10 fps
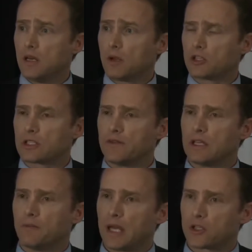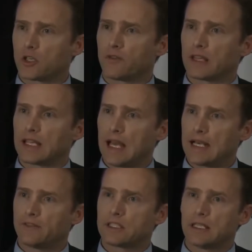but also give you a picture for the
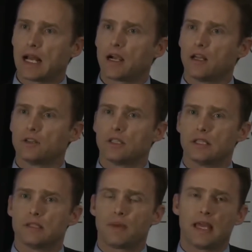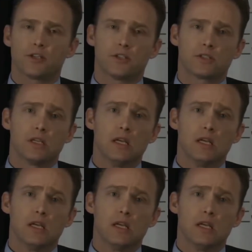kind of scenarios that these patients